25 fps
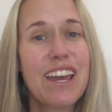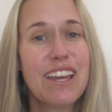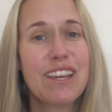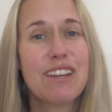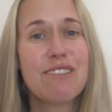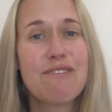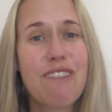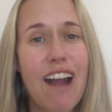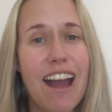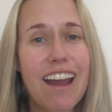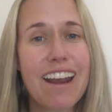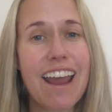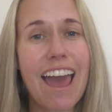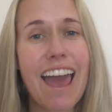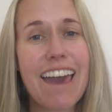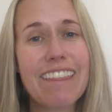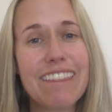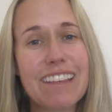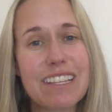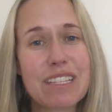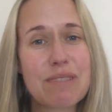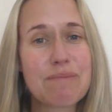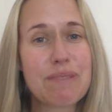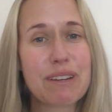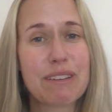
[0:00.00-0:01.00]
You run and
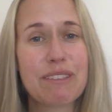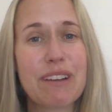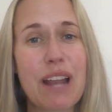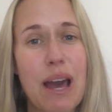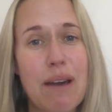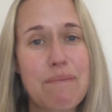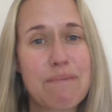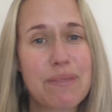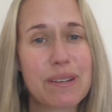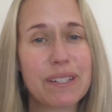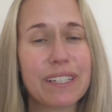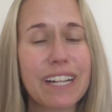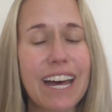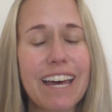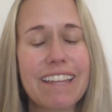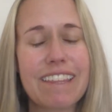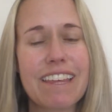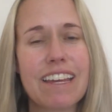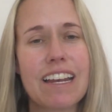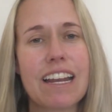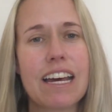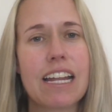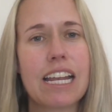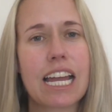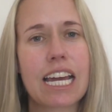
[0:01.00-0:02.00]
there's a bit of an uphill, and
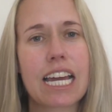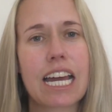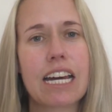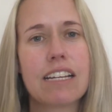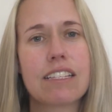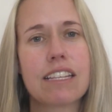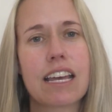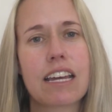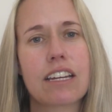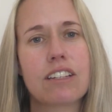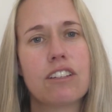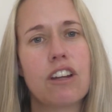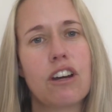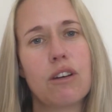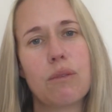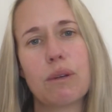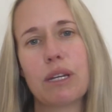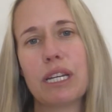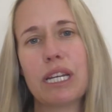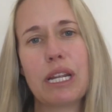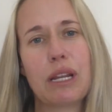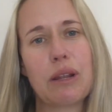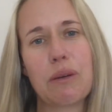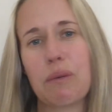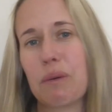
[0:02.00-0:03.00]
then like I was like, no,
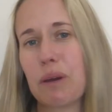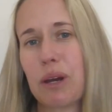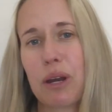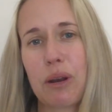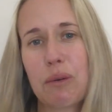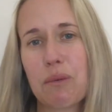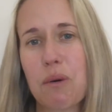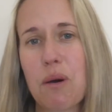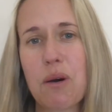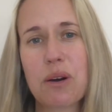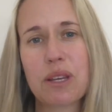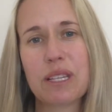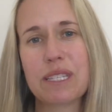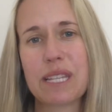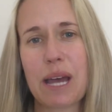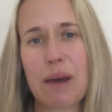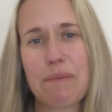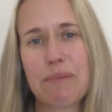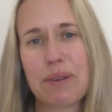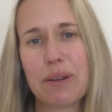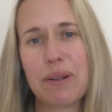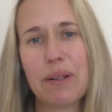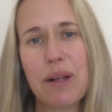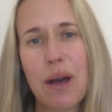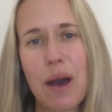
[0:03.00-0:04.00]
we gotta walk this
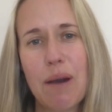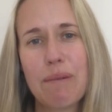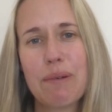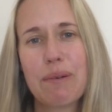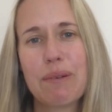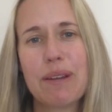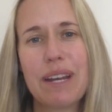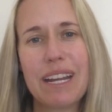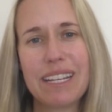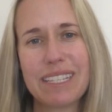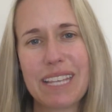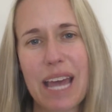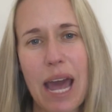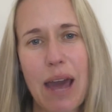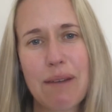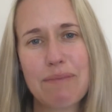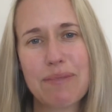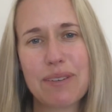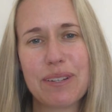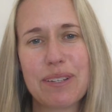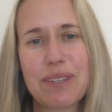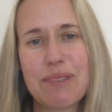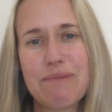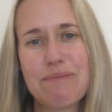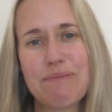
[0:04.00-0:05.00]
uphill. But when I say
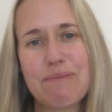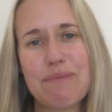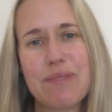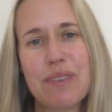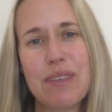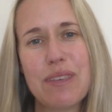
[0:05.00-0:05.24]
uphill, you